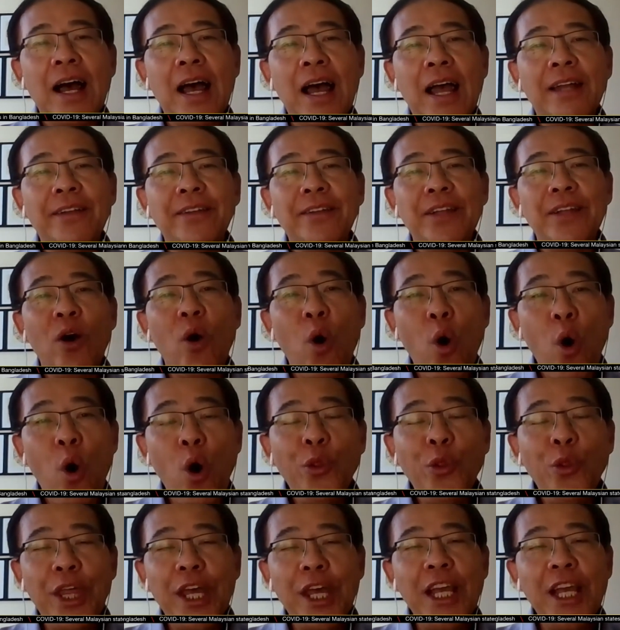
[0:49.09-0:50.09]
And
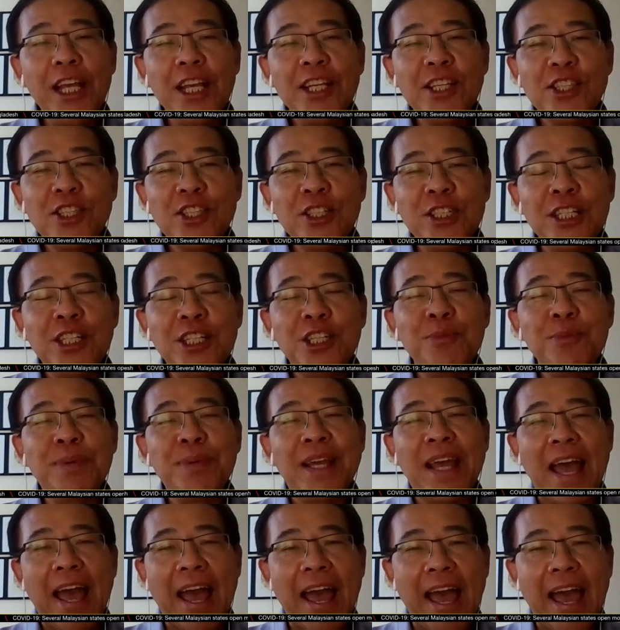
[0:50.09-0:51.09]
all these need to
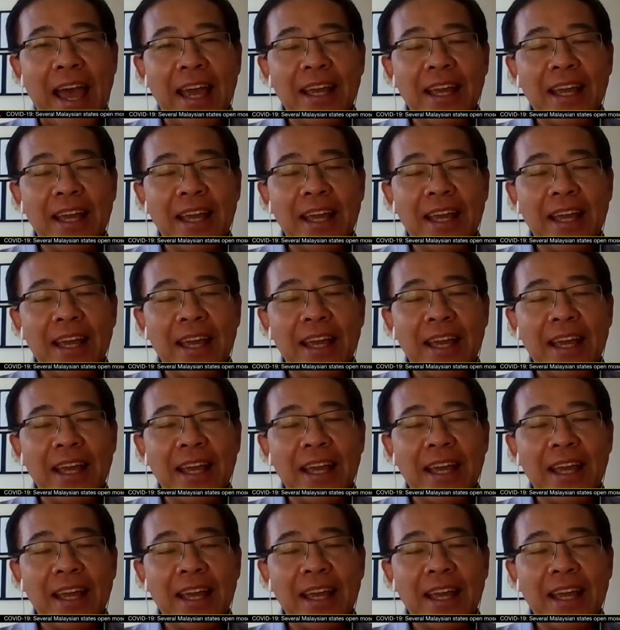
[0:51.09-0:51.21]
be